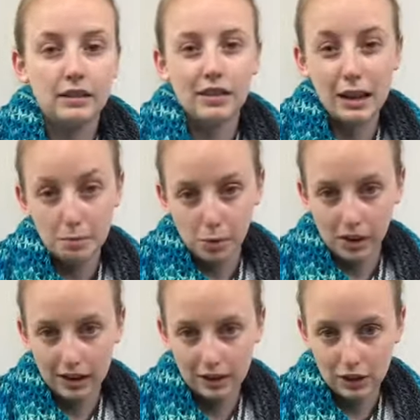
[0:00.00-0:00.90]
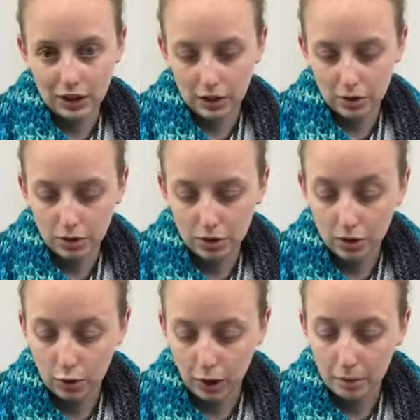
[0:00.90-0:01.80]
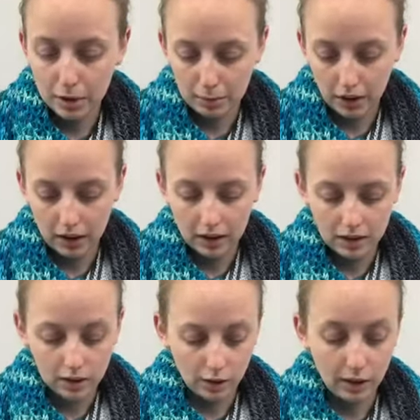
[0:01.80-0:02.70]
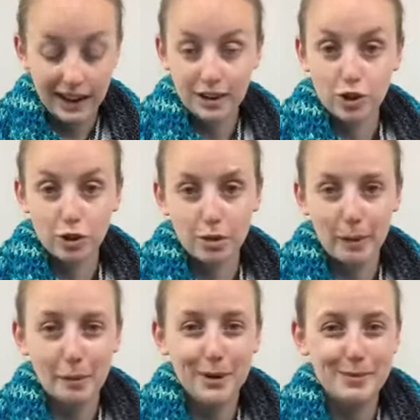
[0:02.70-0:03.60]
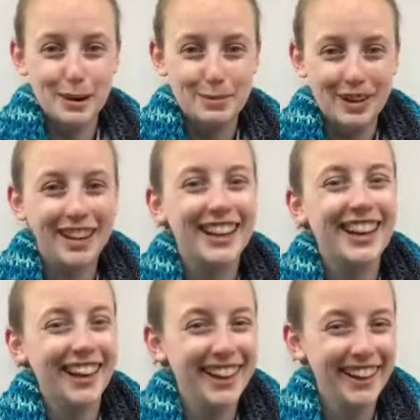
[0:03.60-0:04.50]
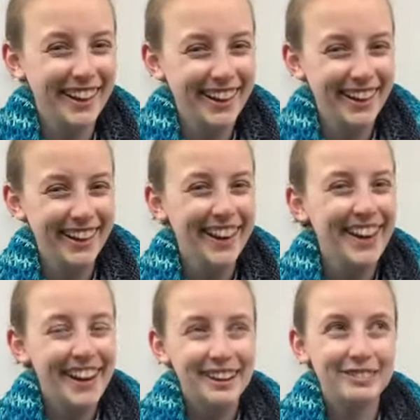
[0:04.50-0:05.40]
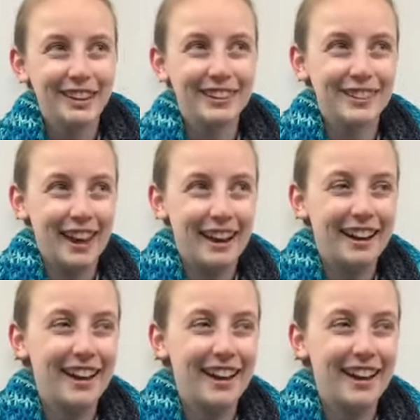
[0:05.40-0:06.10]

keep wanting to go to the farmer's market, so if I actually remember tomorrow morning, I might go there.